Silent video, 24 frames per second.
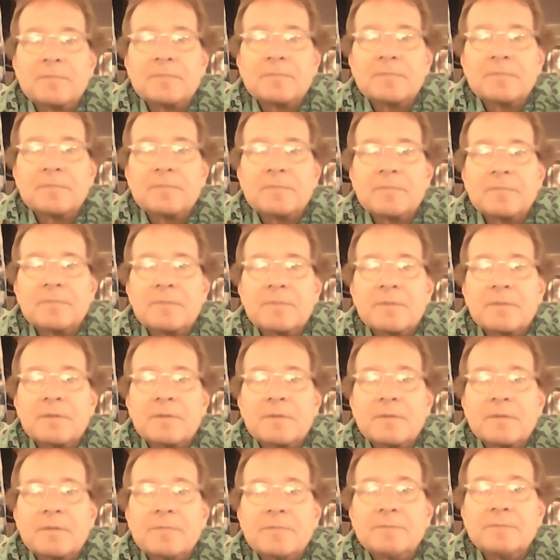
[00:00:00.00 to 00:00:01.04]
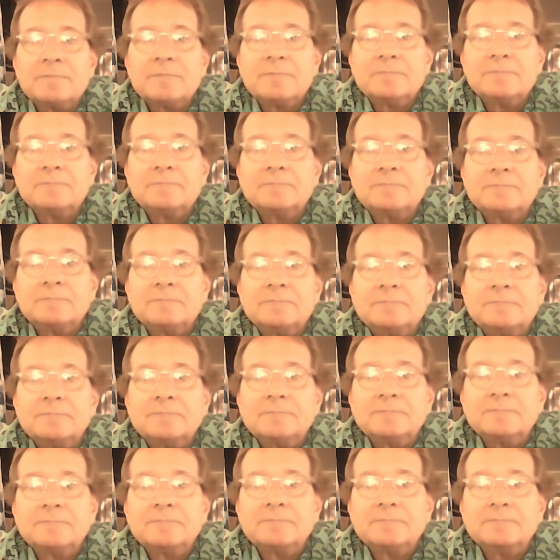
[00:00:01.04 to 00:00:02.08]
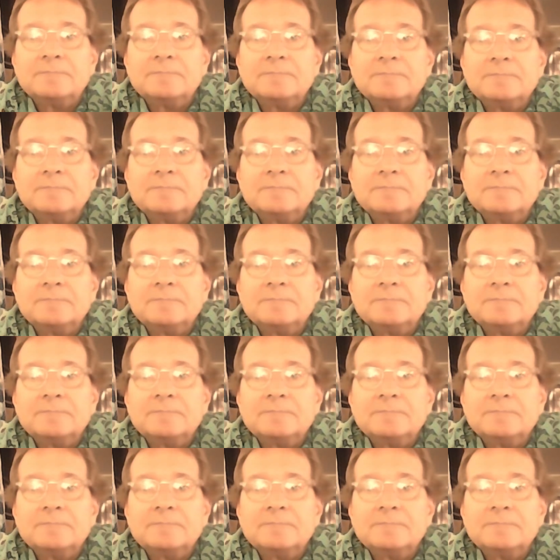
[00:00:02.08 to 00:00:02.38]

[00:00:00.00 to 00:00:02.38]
here and there were a few things that